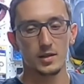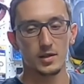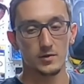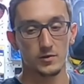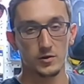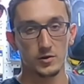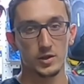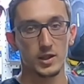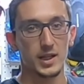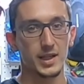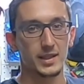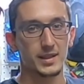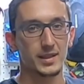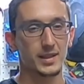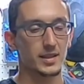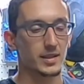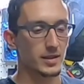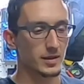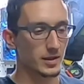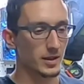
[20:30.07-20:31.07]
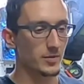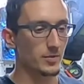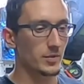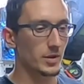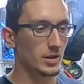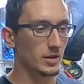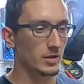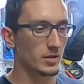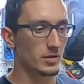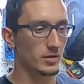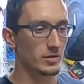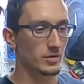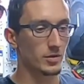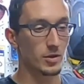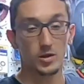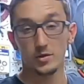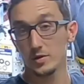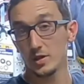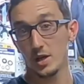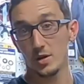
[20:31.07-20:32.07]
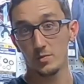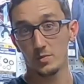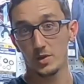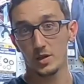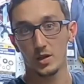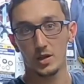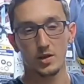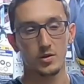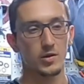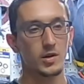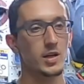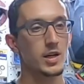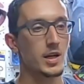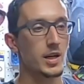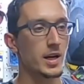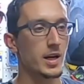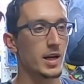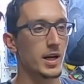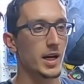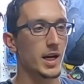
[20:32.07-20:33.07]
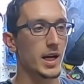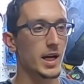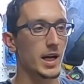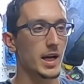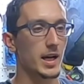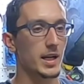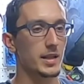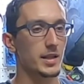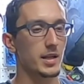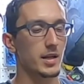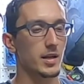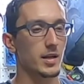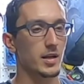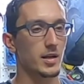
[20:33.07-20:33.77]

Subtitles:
If you liked it, let me know down below. And